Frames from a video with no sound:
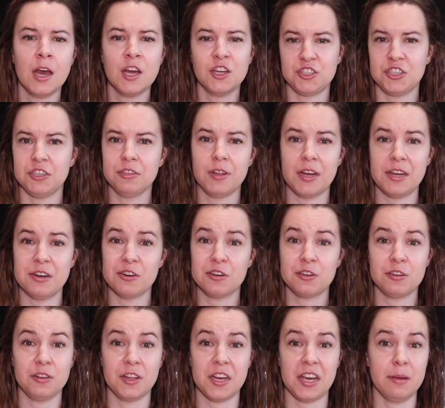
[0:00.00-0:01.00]
She later
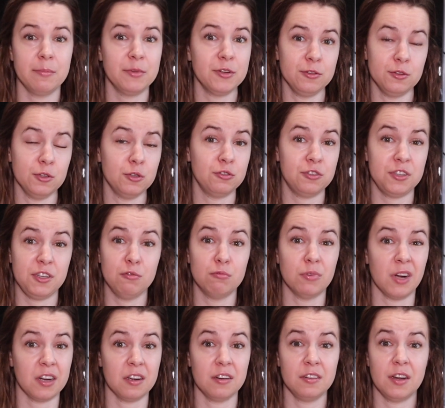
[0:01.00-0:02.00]
claimed Lucy
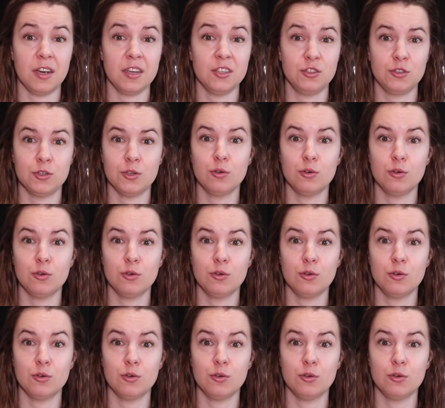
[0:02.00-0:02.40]
recognized